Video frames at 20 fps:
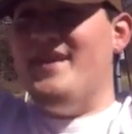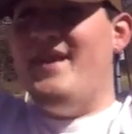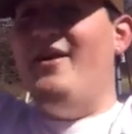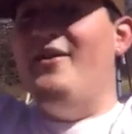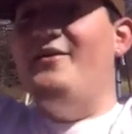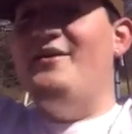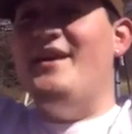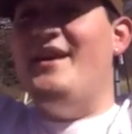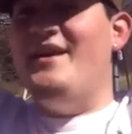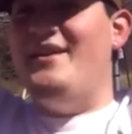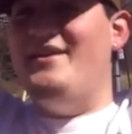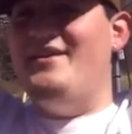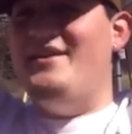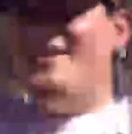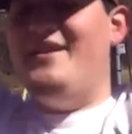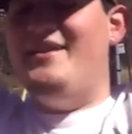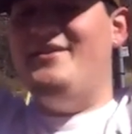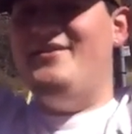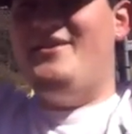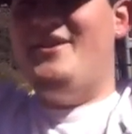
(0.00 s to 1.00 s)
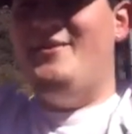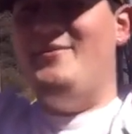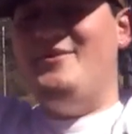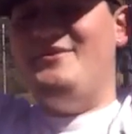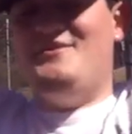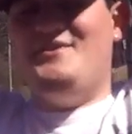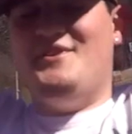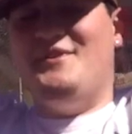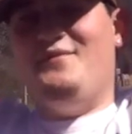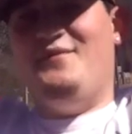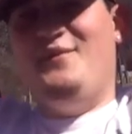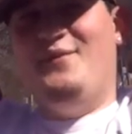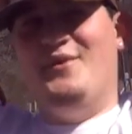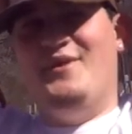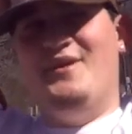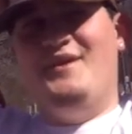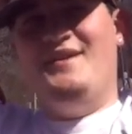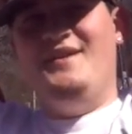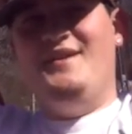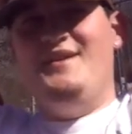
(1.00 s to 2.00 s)
Oh yeah, you gave me a shirt
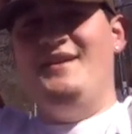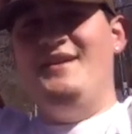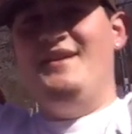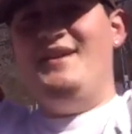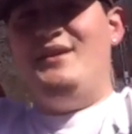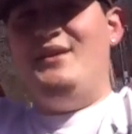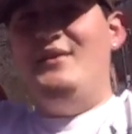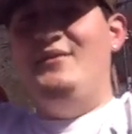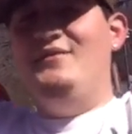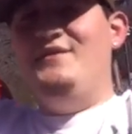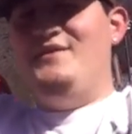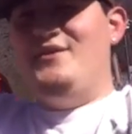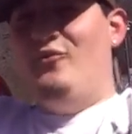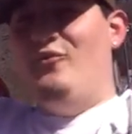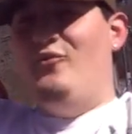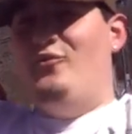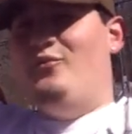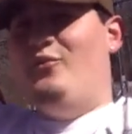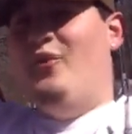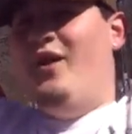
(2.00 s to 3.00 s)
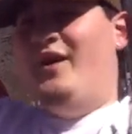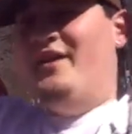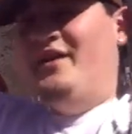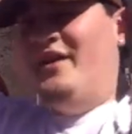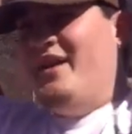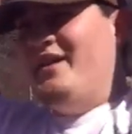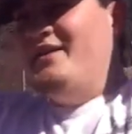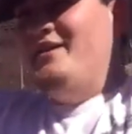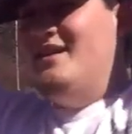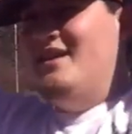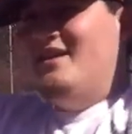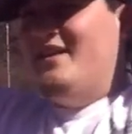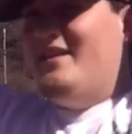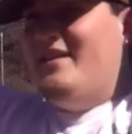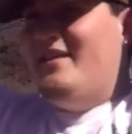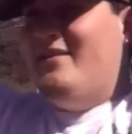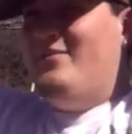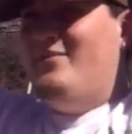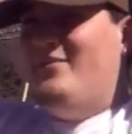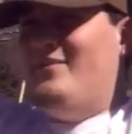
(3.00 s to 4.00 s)
for it. You've sold what, 19 of
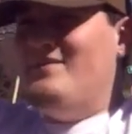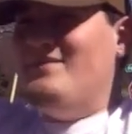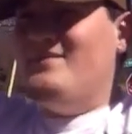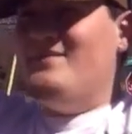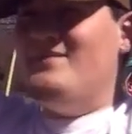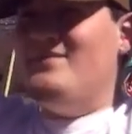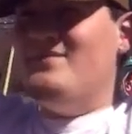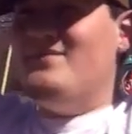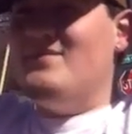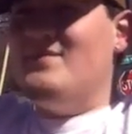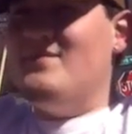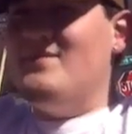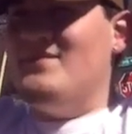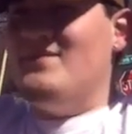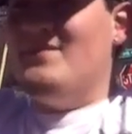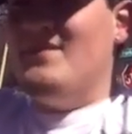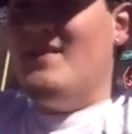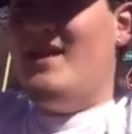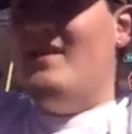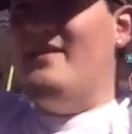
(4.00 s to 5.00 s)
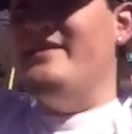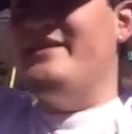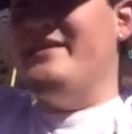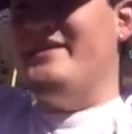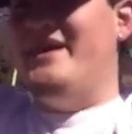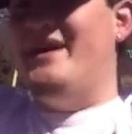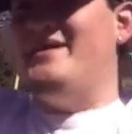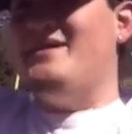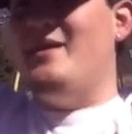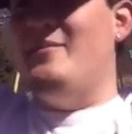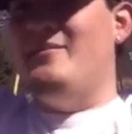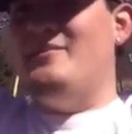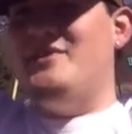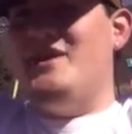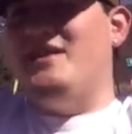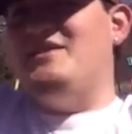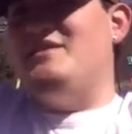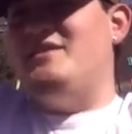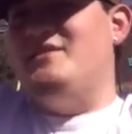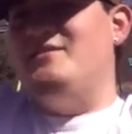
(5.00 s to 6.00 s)
them? I think the last time I
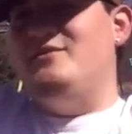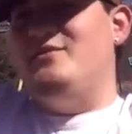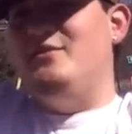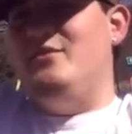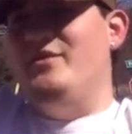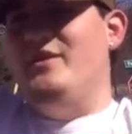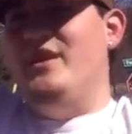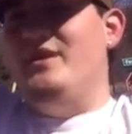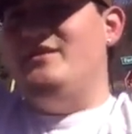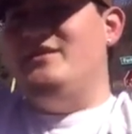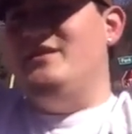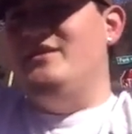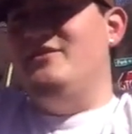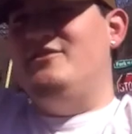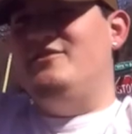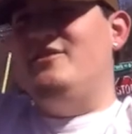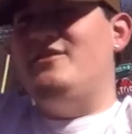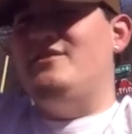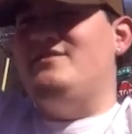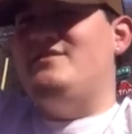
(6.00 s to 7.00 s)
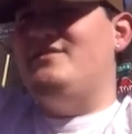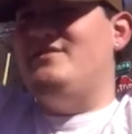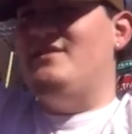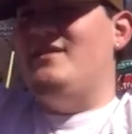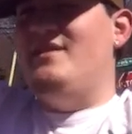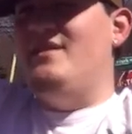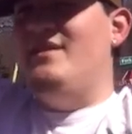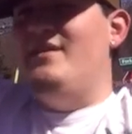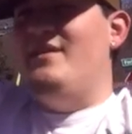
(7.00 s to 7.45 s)
checked said you sold 19 shirts.